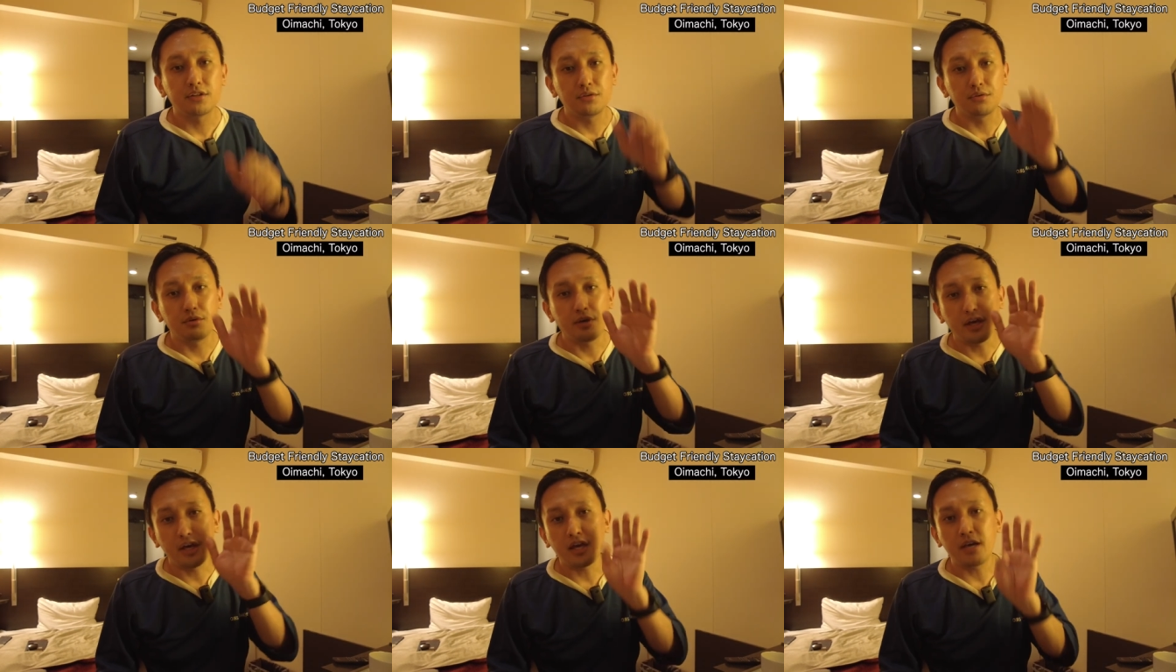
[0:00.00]

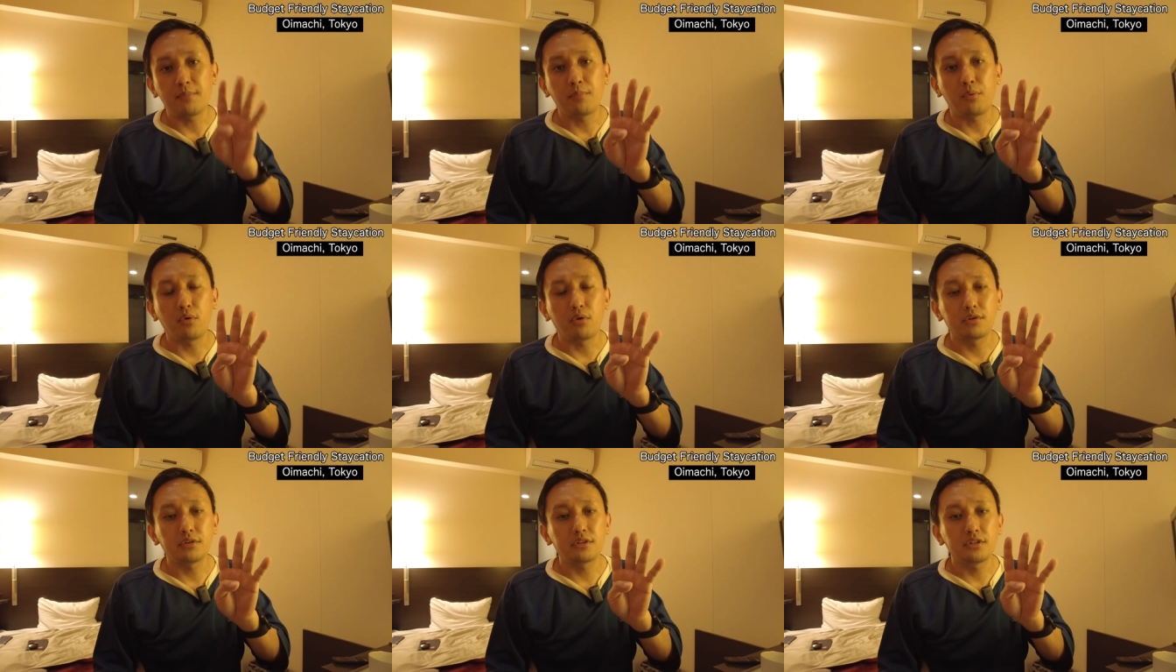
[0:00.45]
to
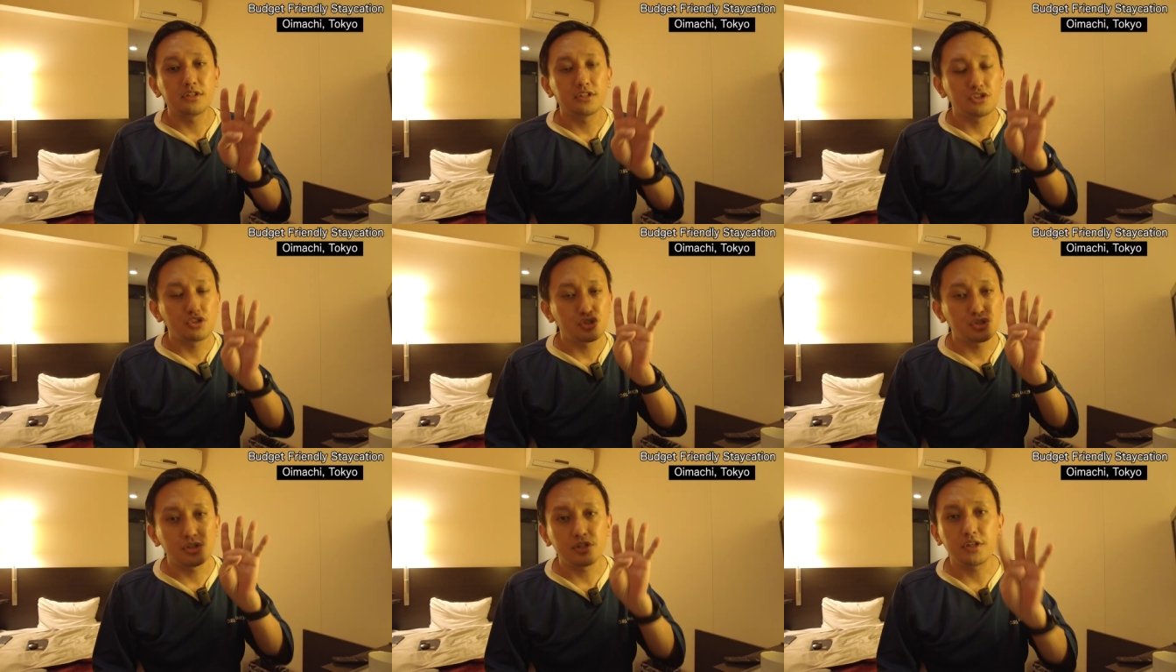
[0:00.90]
airport,
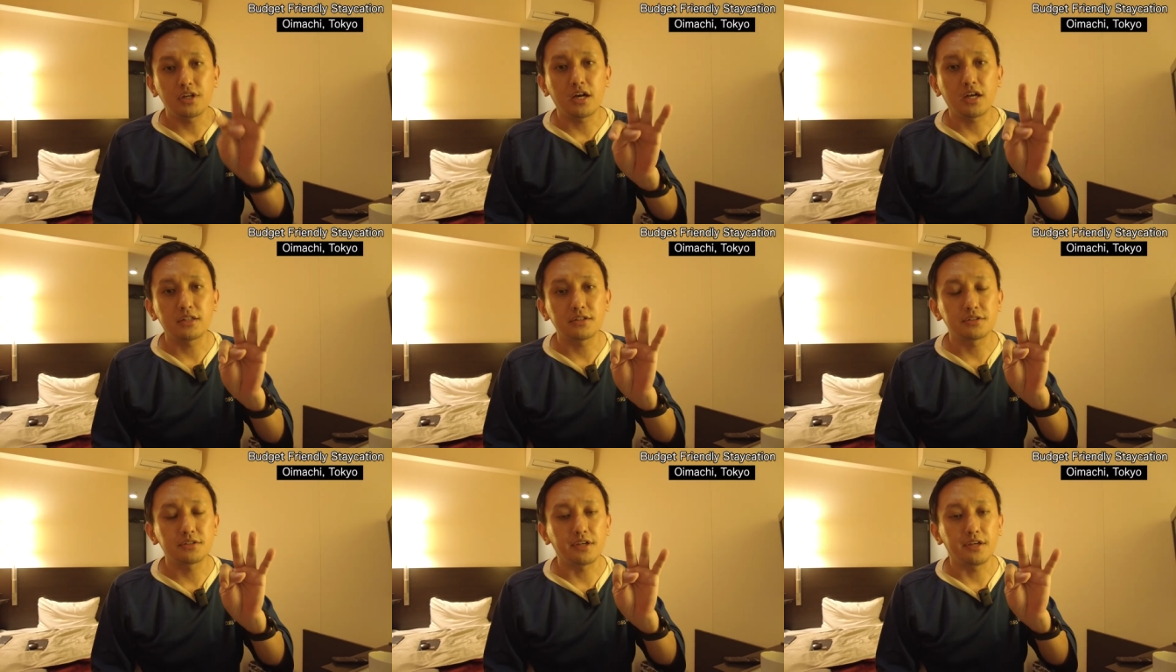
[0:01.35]

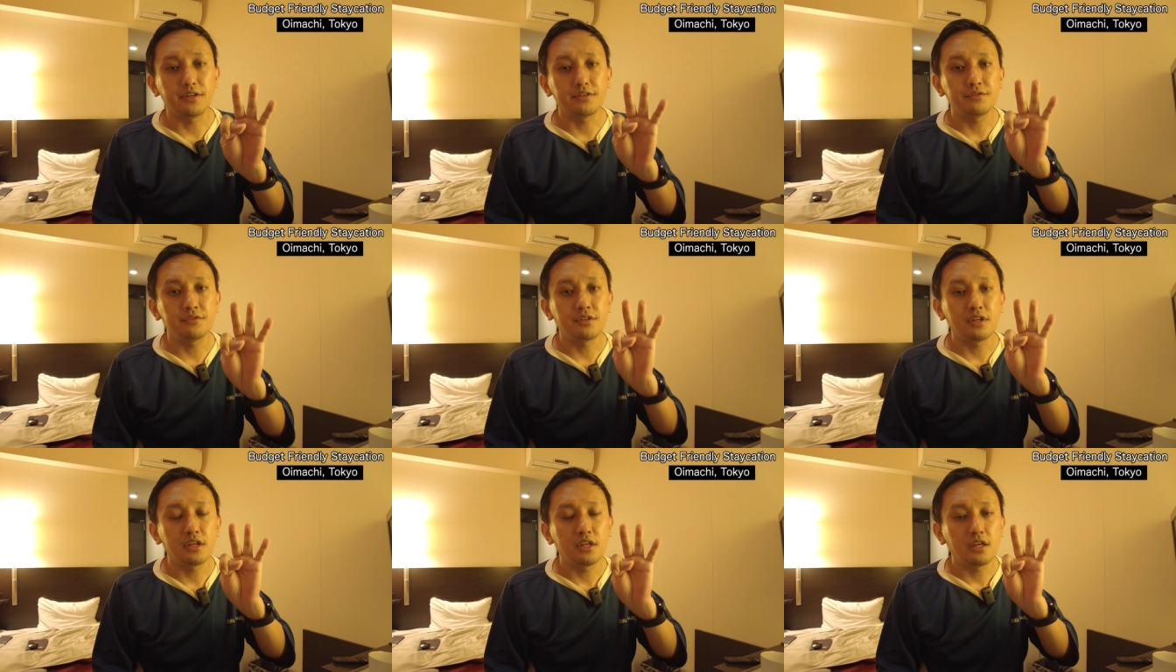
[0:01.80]
Shinkansen,